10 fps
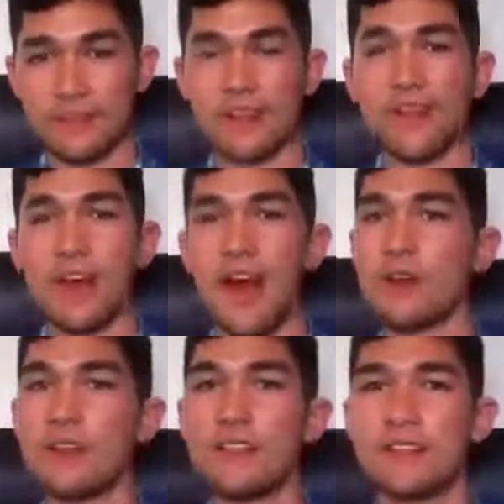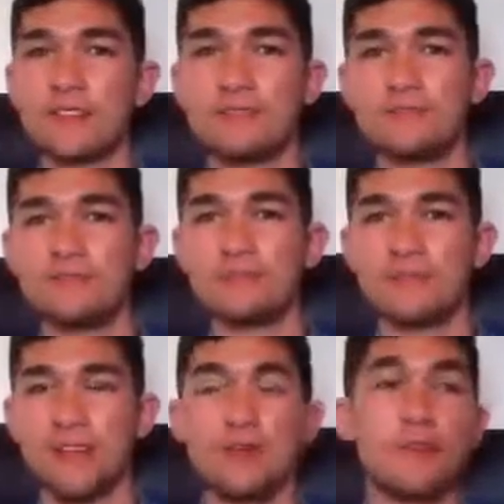I reckon,
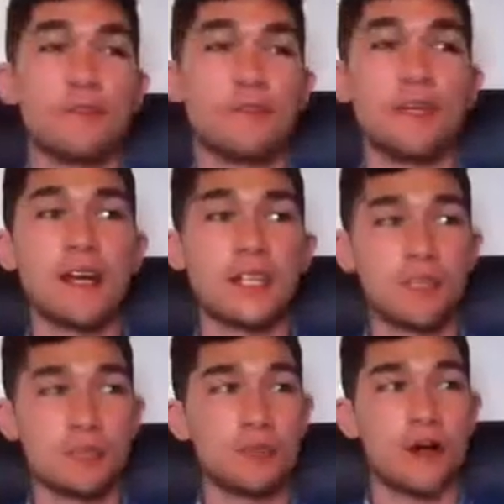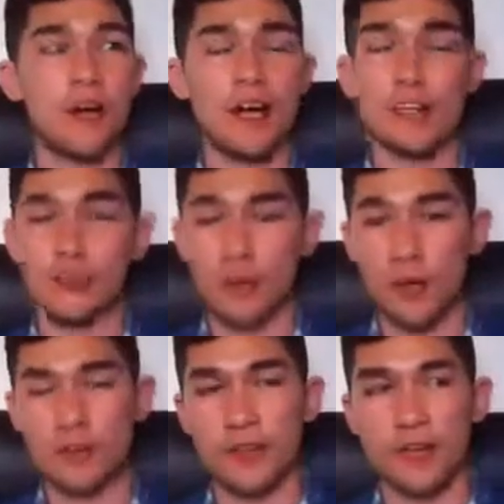well, for me, I use
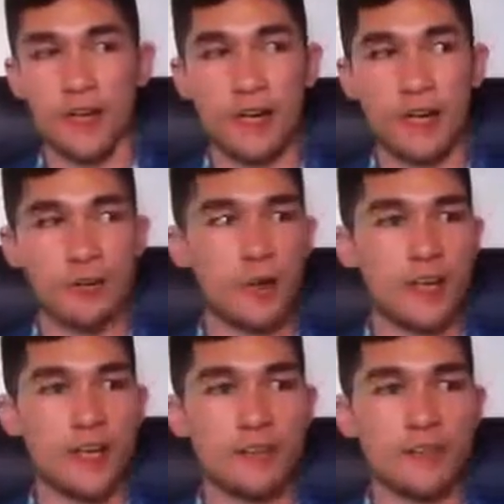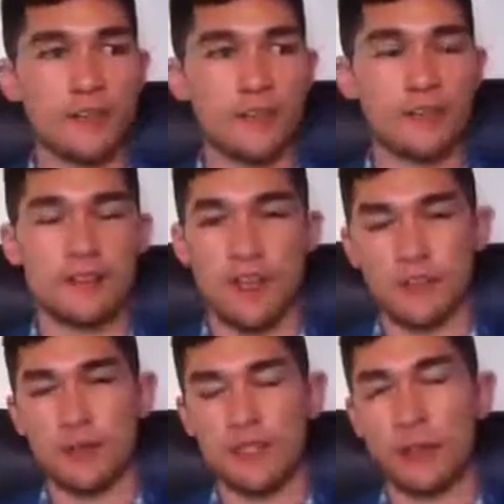both. Like I want to have the sales
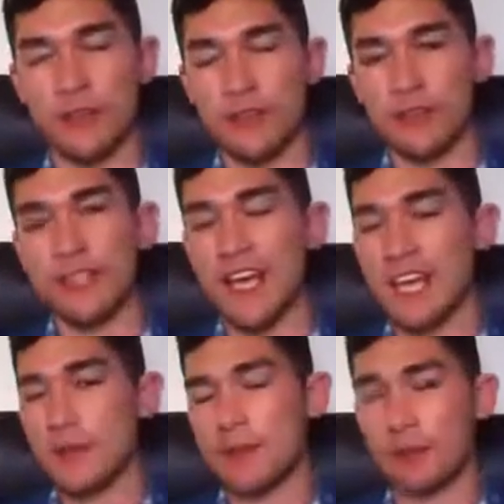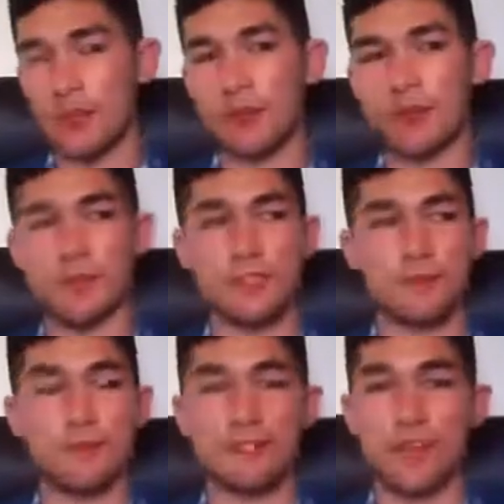material in there in case people don't want to spend
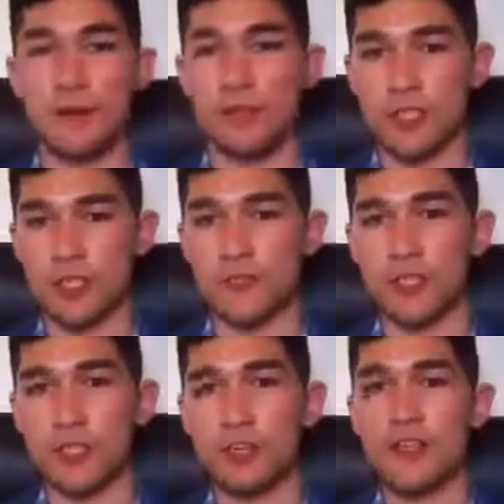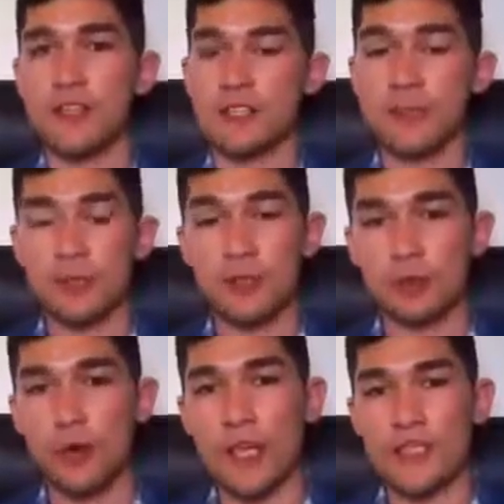the time watching the video. Some people want to
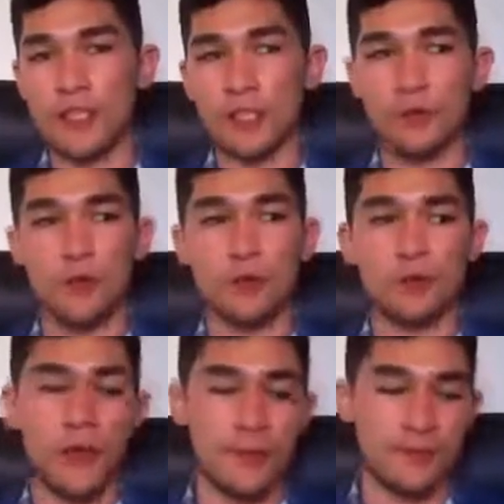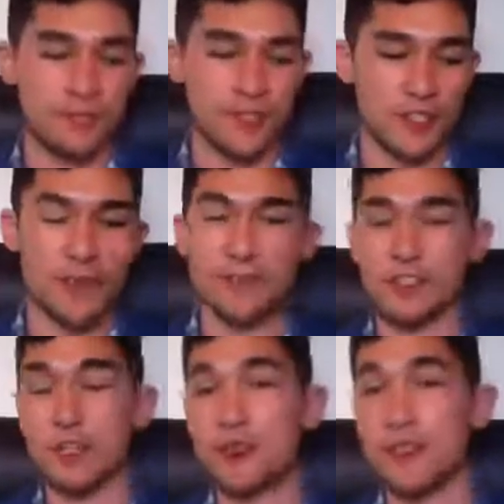rush and they don't want to you know, spend even
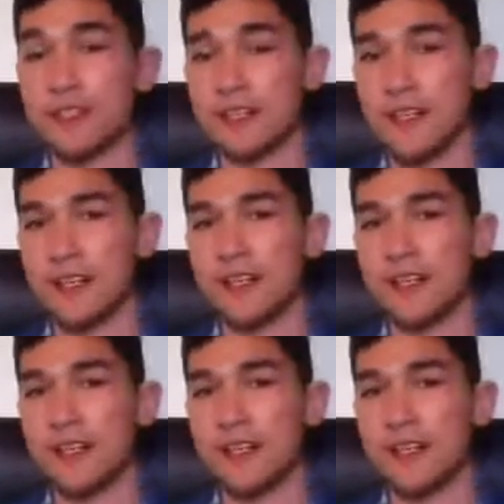2 minutes kind of